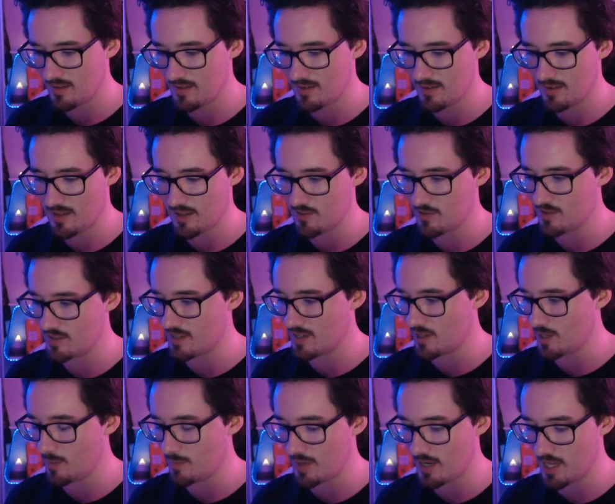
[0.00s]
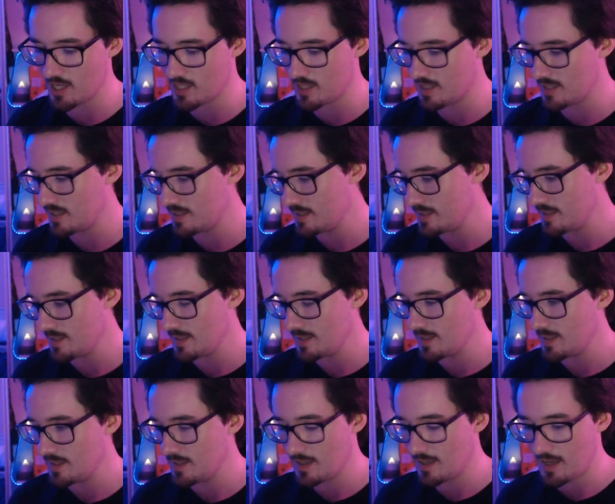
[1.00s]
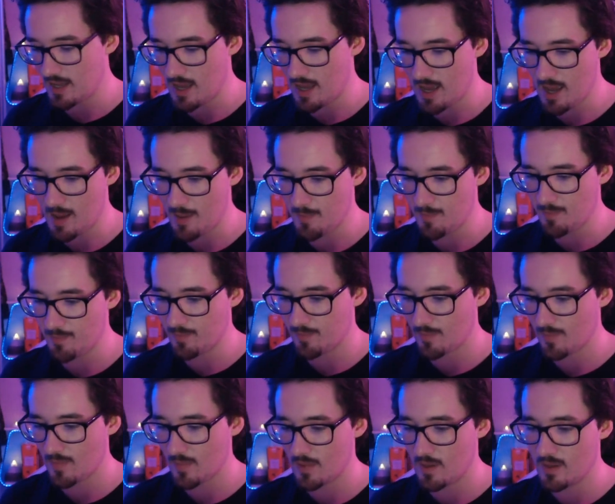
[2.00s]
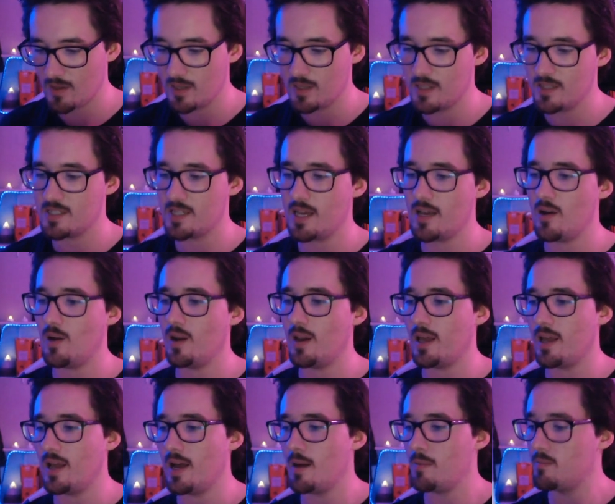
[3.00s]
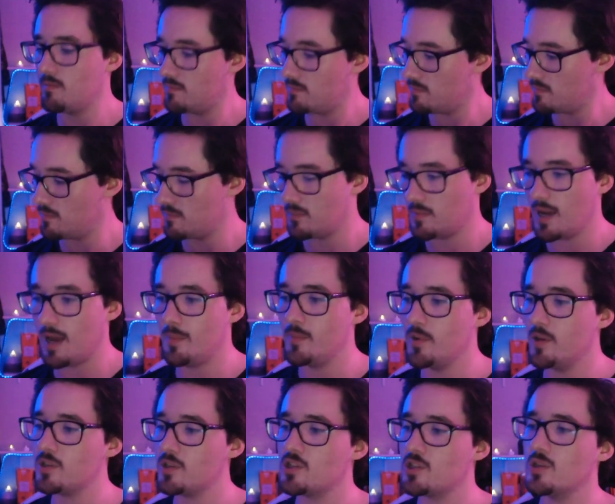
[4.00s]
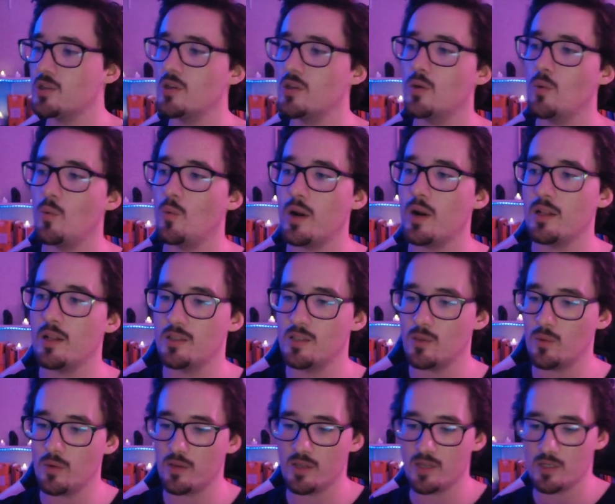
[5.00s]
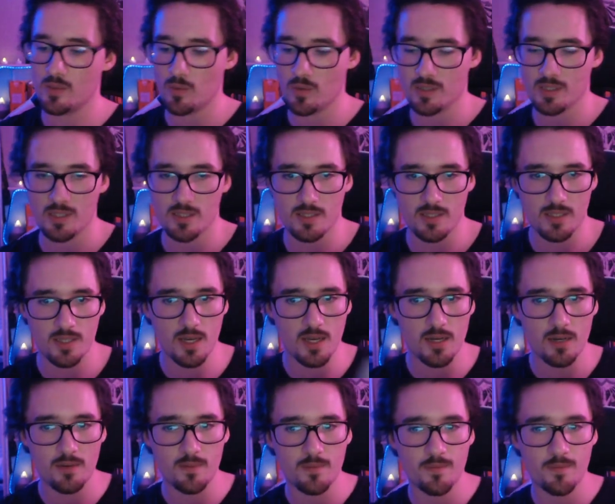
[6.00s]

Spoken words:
Interesting combination. Dear Ollie, I'm not sure what I'll do with this once it's done.